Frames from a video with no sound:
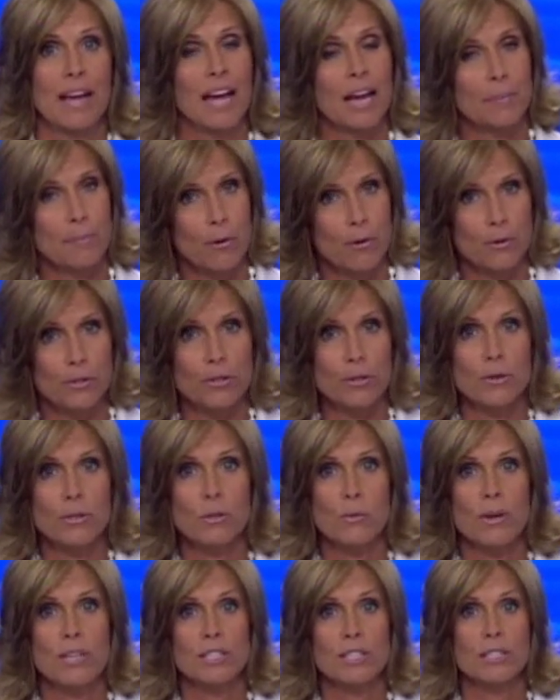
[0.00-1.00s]
I posed those
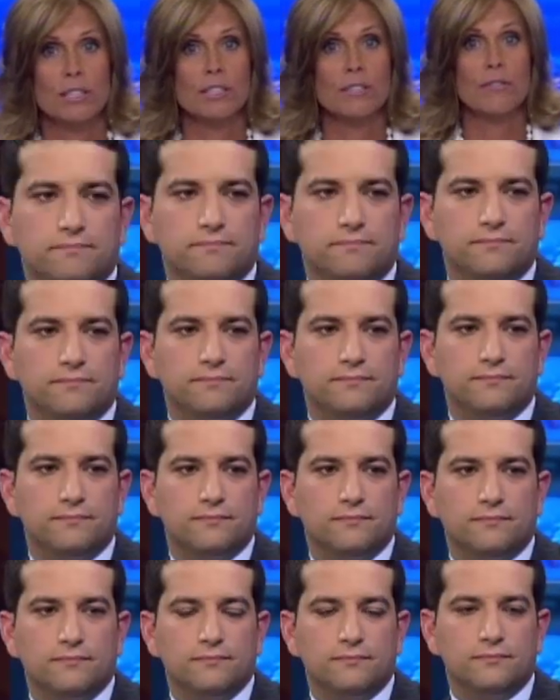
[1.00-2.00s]
questions first
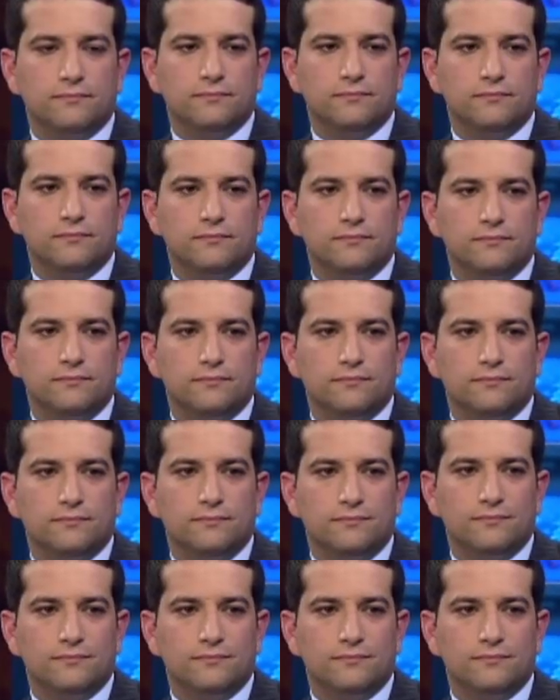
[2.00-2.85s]
this hour to Gabe Levin.